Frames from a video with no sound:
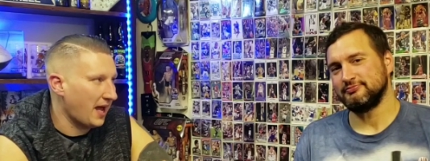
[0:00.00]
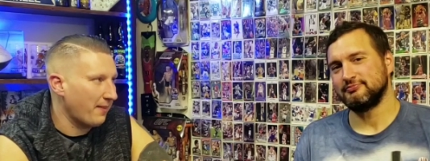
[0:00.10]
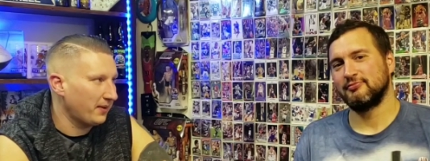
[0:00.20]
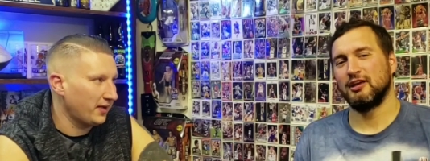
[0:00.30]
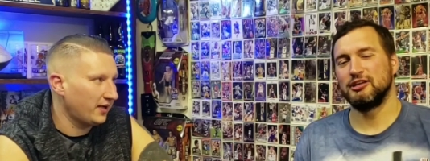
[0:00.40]

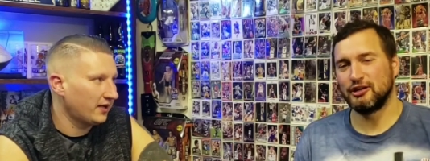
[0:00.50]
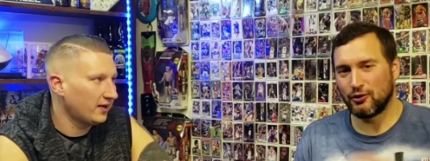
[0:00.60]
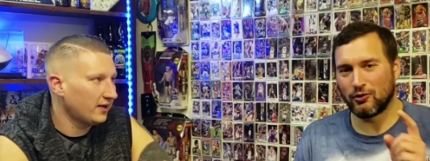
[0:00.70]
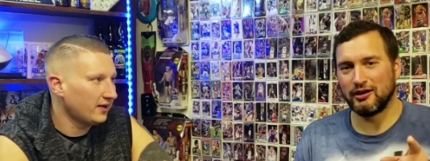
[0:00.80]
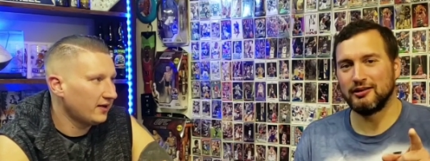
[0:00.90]
Speaker 1: happening.
Speaker 2: You
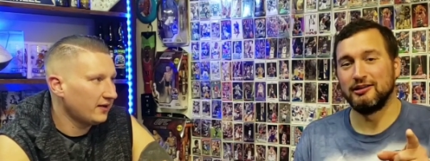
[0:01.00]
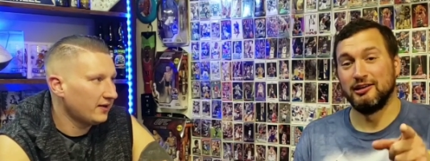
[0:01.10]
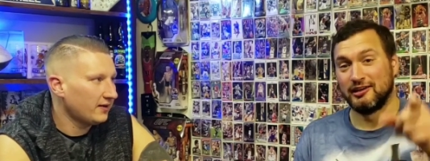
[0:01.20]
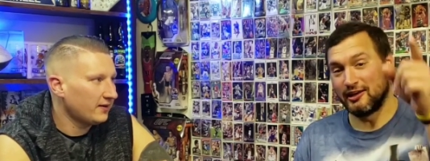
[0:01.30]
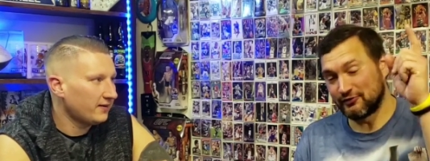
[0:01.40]
know what?
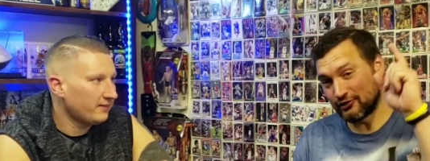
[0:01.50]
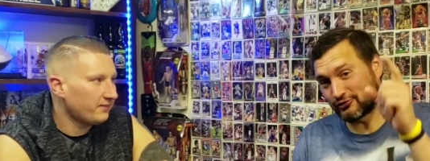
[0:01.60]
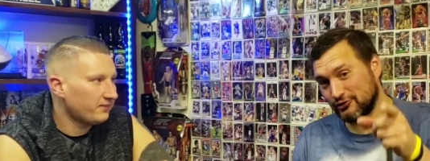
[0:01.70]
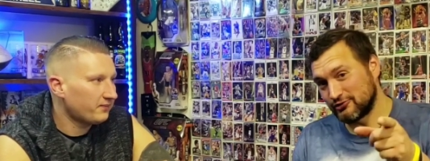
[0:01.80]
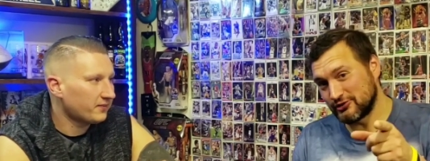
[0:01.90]
If you're
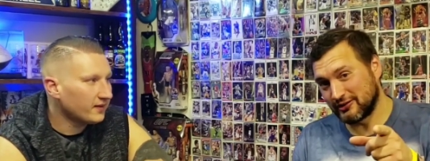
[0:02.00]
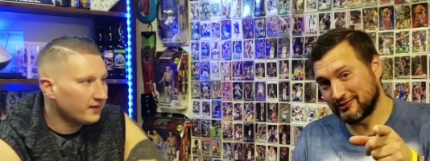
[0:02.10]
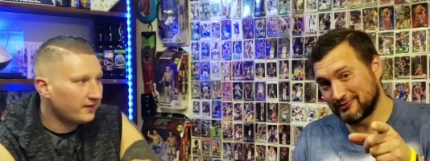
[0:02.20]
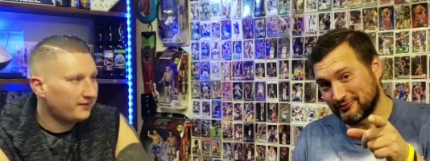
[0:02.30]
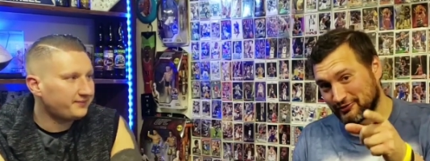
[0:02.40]
searching
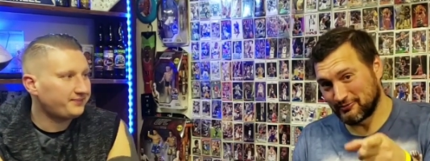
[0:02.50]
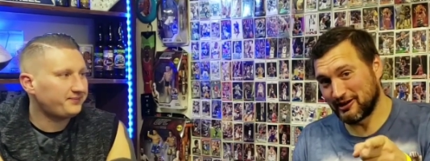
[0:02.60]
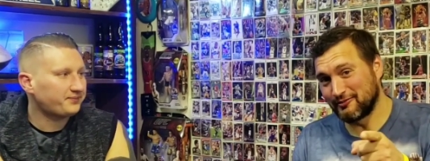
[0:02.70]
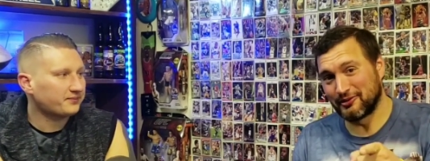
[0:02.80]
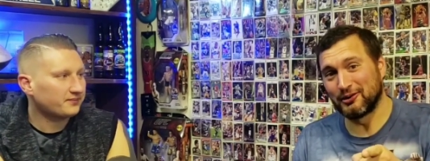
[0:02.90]
for
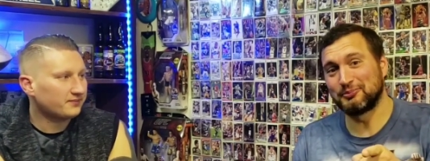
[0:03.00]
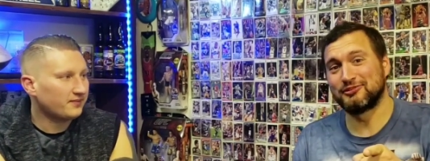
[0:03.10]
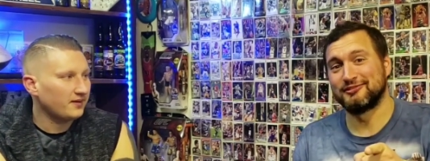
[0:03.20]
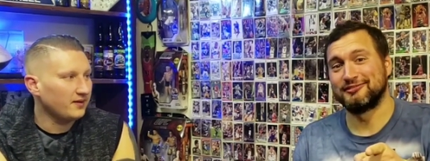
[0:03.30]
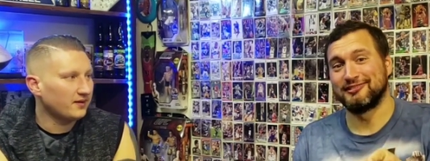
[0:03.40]
beer
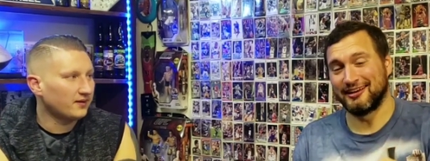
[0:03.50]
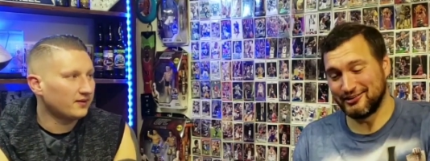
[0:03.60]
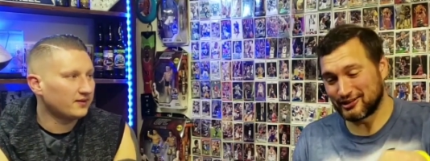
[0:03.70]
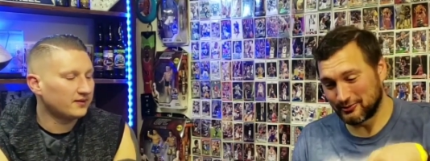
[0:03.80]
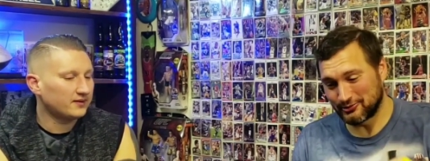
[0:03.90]
burps and
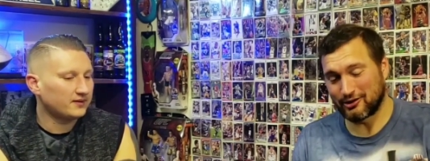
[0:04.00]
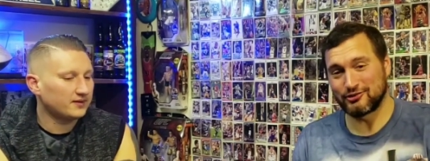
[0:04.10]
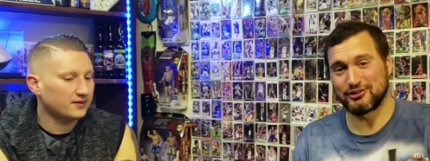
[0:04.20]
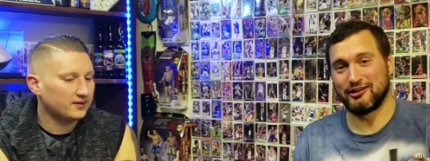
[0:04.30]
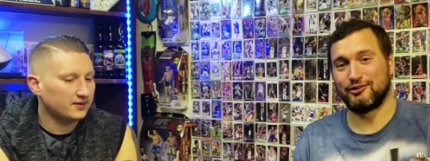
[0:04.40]
you come to our
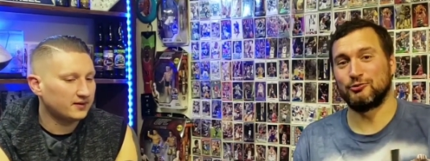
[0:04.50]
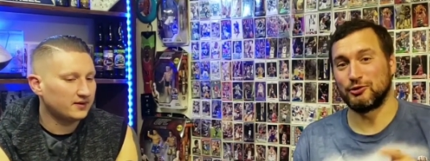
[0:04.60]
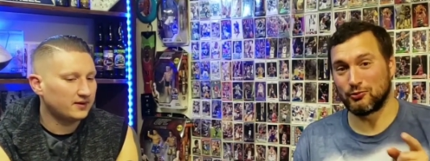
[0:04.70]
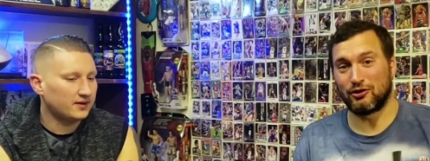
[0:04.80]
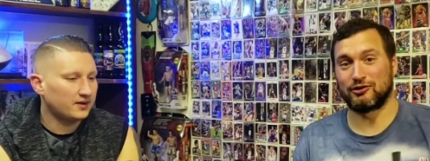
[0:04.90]
channel,
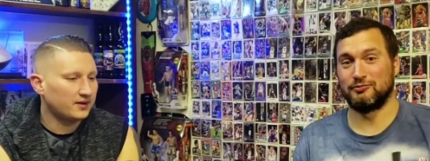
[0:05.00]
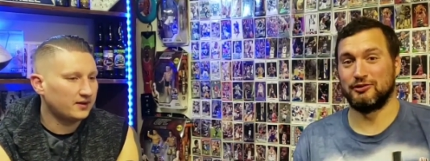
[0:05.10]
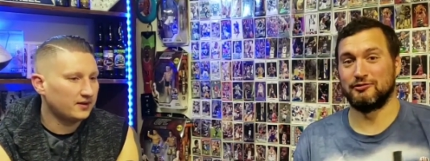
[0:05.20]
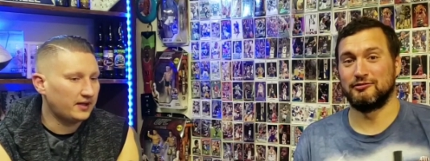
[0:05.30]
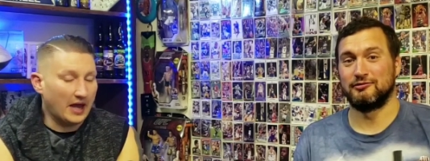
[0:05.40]
we welcome
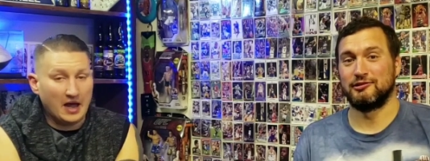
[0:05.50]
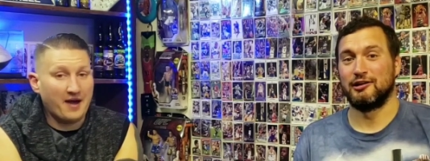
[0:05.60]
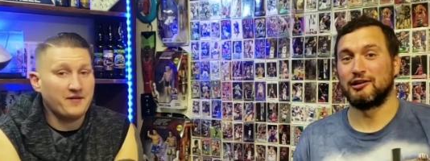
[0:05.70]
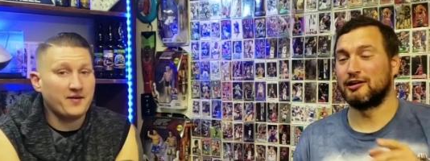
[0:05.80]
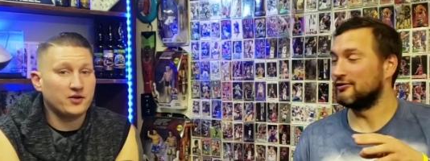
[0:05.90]
you. Yeah,
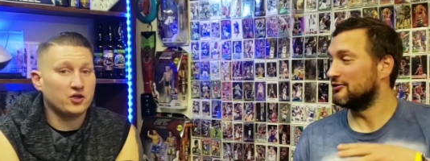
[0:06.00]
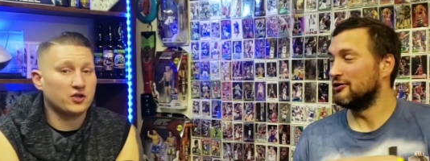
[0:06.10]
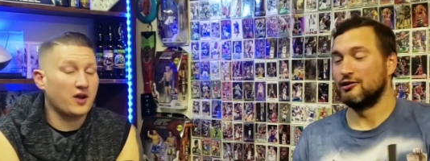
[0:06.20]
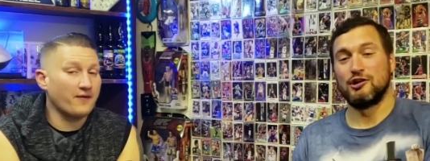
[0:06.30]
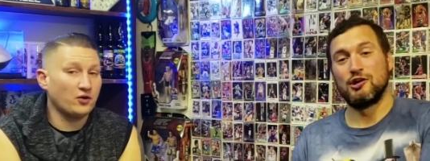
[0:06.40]
Speaker 1: I've never
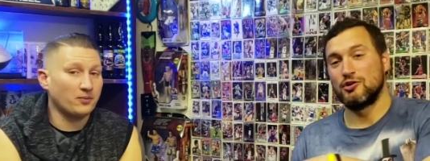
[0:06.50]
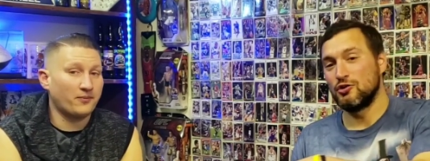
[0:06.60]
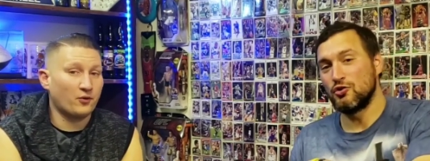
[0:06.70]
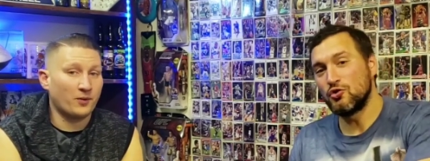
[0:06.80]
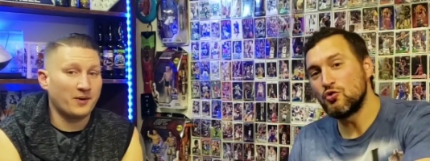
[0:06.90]
jerked off to it
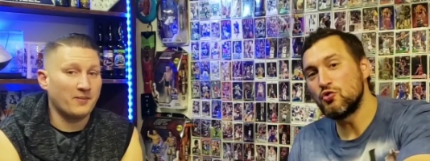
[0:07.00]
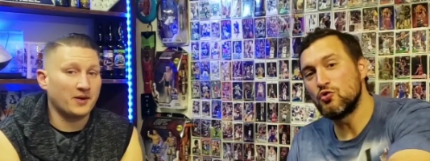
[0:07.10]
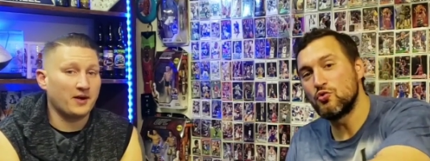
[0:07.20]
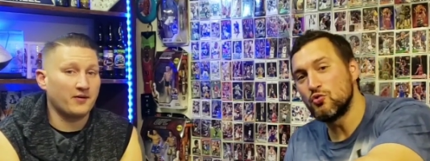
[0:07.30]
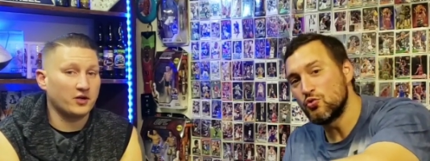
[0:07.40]
before, but I'm
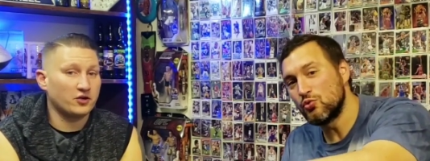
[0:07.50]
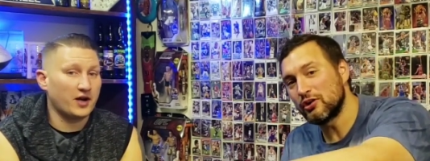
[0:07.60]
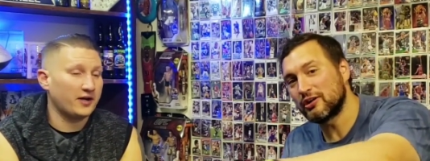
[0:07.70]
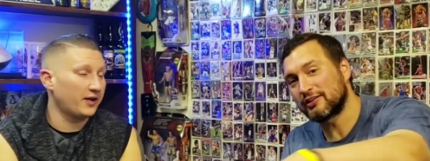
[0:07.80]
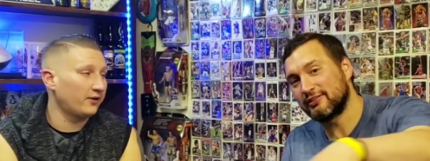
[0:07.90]
going to give it a try.
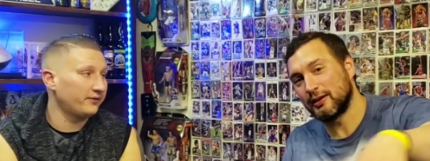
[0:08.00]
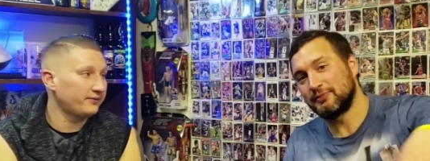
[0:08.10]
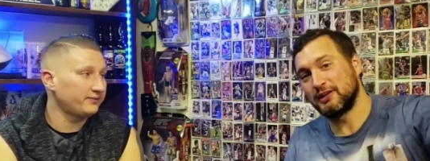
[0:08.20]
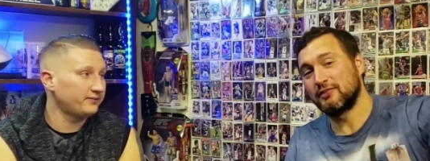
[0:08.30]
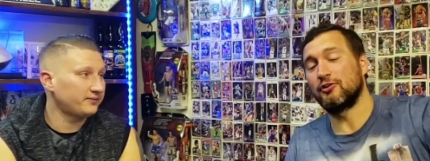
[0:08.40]
We're now.
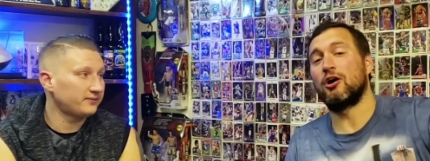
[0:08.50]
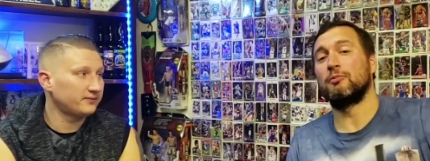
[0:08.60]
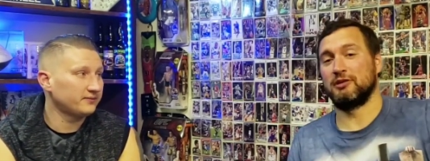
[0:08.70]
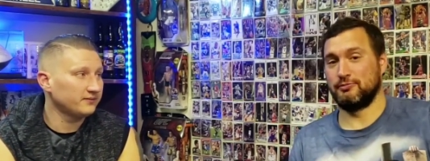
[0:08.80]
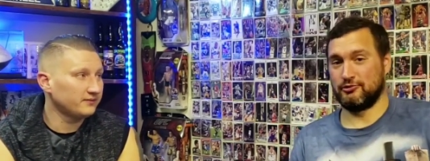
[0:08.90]
Speaker 2: accepting of
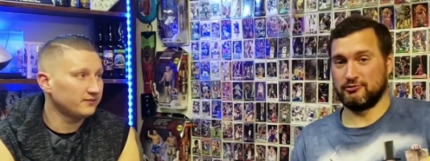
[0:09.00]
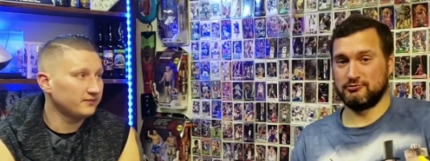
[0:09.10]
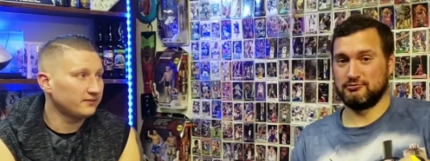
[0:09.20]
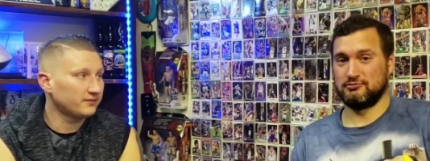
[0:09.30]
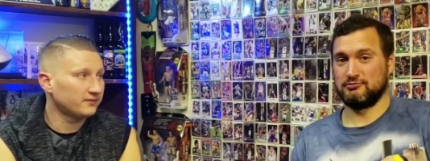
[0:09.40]
all people.
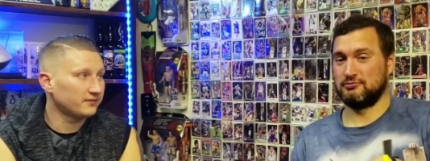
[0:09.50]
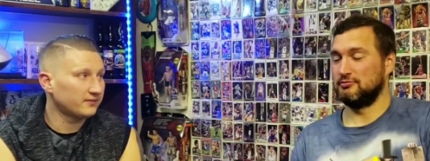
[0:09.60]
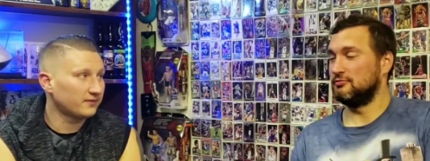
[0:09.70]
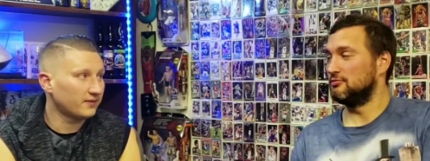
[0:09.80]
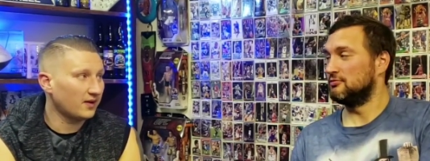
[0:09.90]

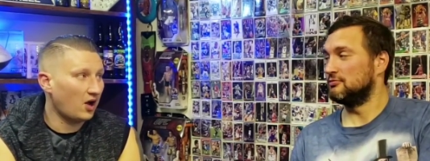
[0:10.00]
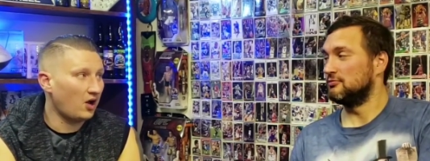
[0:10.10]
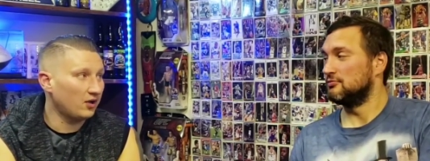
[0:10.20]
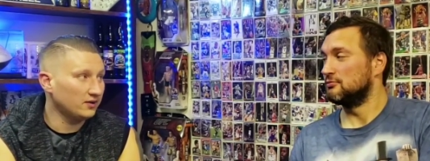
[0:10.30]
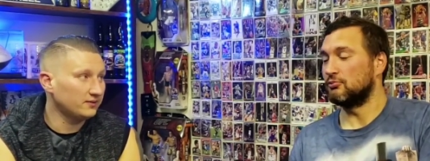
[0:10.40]

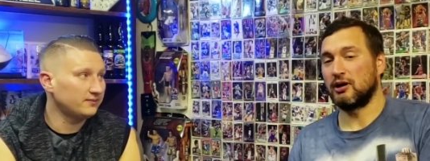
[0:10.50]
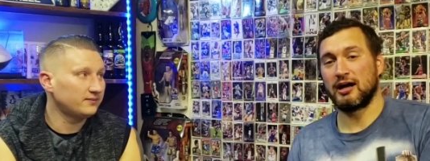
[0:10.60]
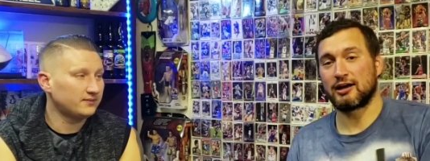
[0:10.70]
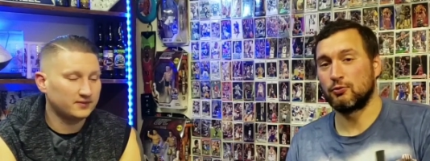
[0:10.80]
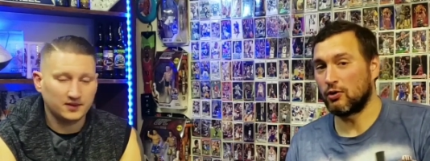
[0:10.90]
All
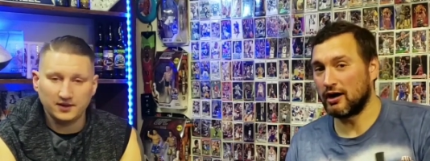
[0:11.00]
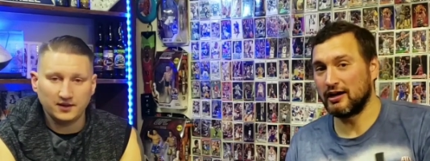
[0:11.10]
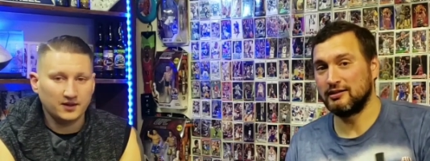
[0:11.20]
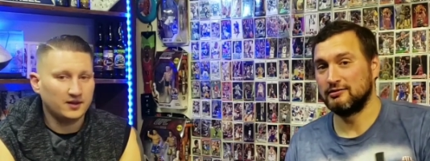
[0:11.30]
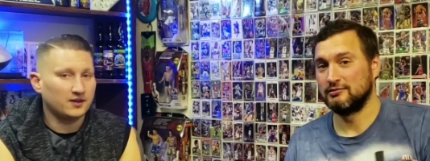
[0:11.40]
black,
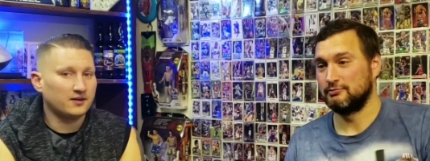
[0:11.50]
white,